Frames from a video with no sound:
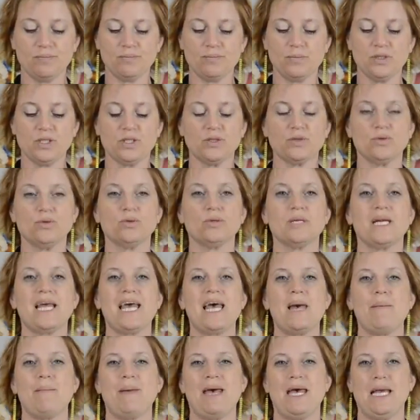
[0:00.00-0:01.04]
which is called
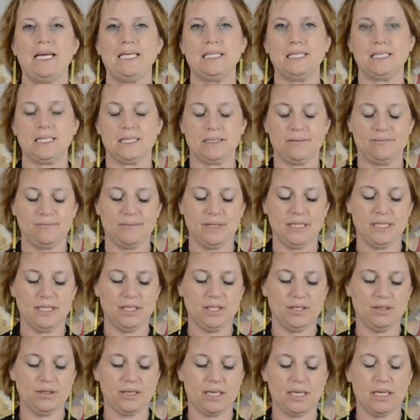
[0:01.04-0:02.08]
an M8 in
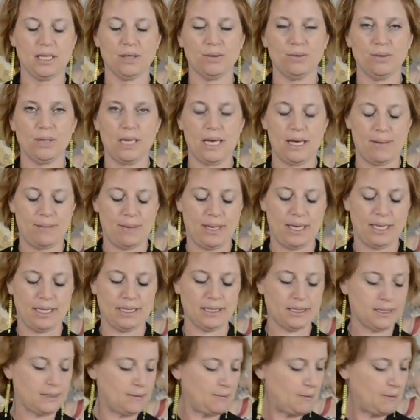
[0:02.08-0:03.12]
the UK, they call it M8.